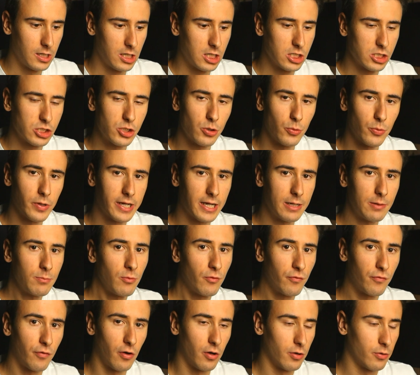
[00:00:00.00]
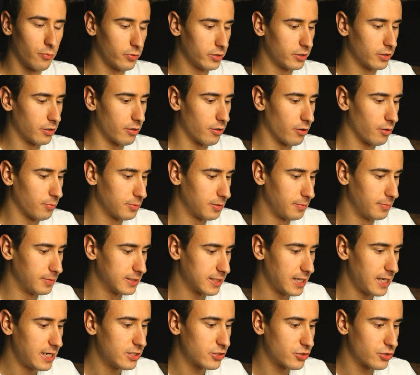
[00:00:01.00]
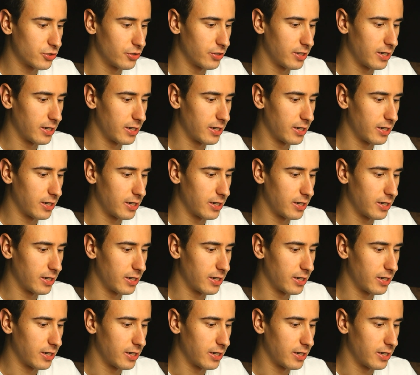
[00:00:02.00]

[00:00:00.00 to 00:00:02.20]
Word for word: So we can move on with our optimization,